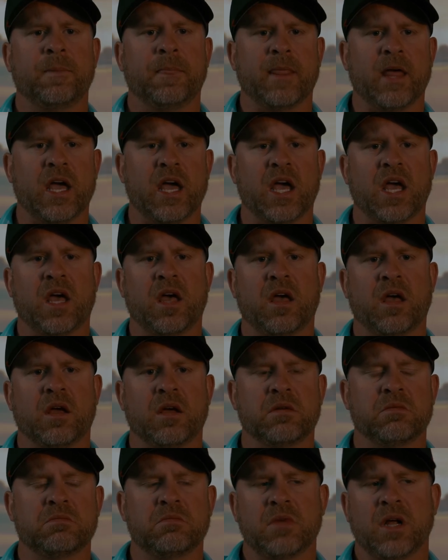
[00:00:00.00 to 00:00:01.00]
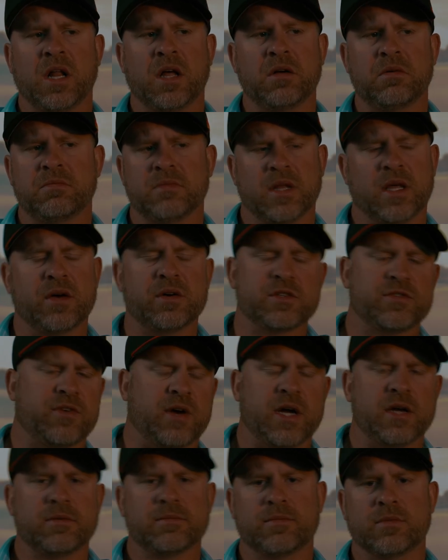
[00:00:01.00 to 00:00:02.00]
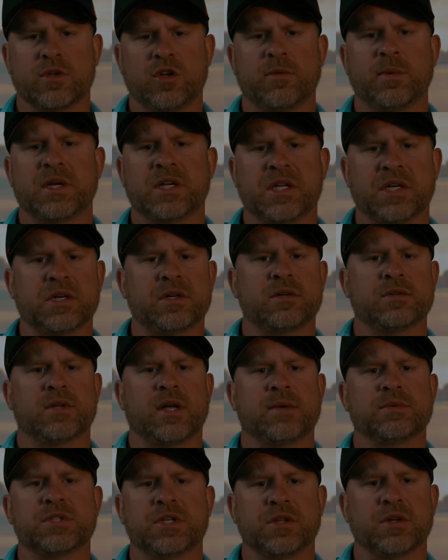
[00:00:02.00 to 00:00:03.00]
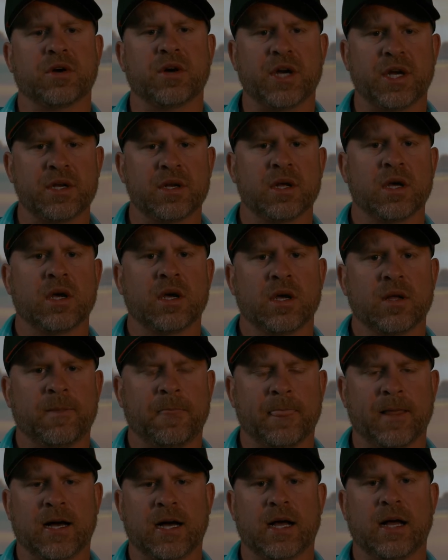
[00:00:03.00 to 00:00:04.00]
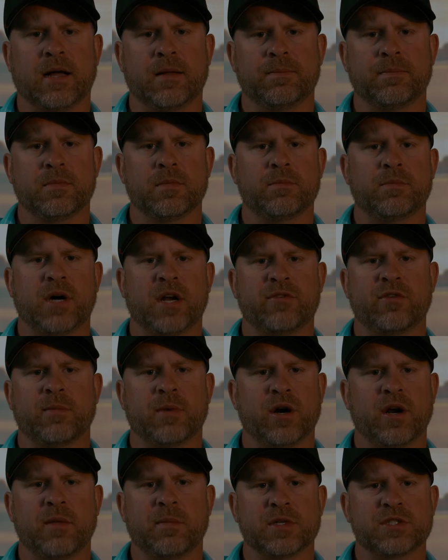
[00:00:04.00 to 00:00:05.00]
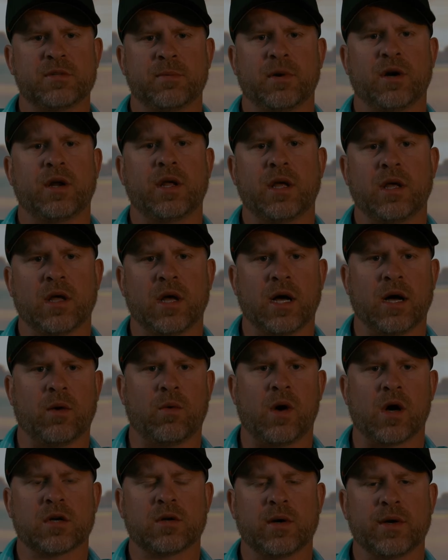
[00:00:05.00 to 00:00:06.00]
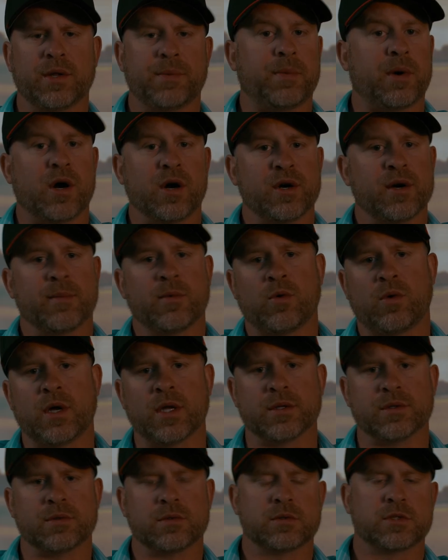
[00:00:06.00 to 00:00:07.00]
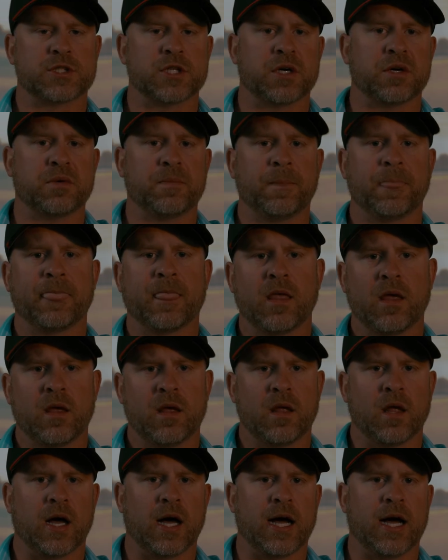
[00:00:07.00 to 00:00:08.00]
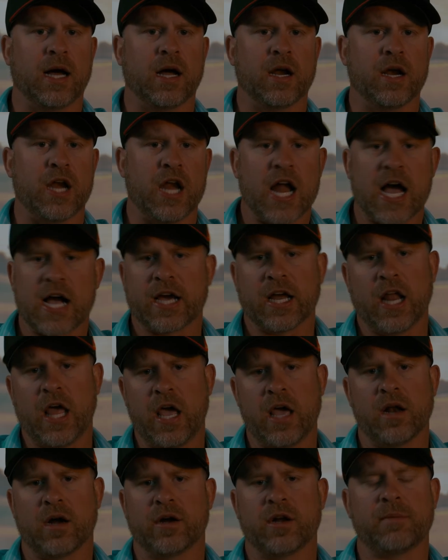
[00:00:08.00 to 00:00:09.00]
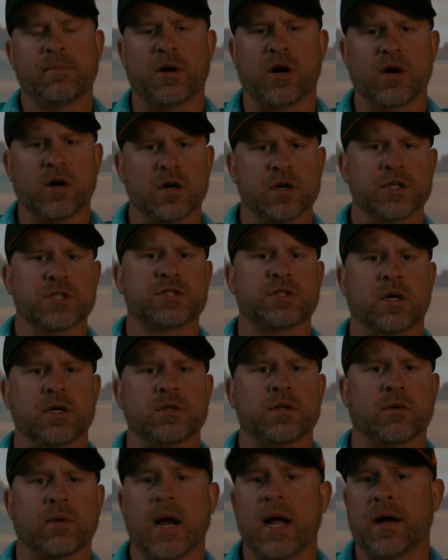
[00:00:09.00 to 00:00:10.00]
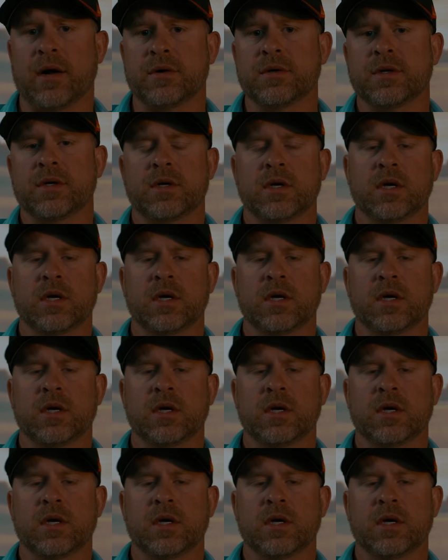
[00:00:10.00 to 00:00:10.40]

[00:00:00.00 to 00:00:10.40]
And, you know, it was fine. No big deal. I was on the green. Putted for birdie, missed a birdie, walked away with par number one. So not going to hate on a par to start the round.